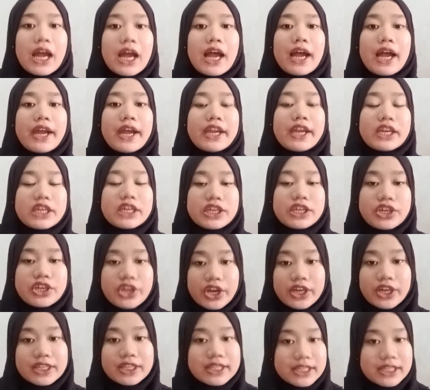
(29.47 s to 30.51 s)
I
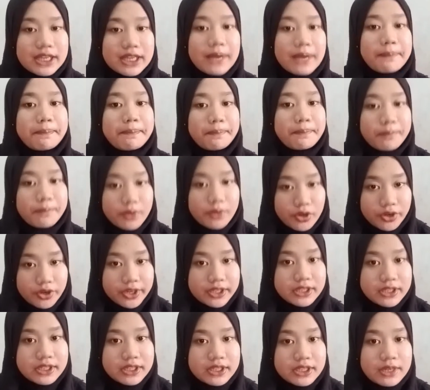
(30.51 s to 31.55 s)
got some
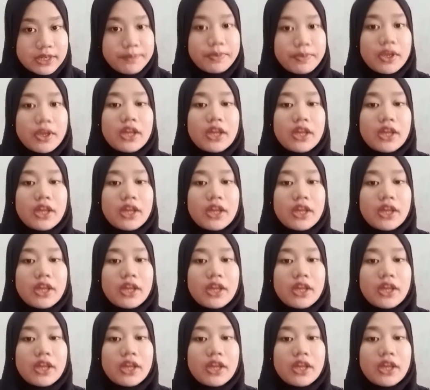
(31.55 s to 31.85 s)
points.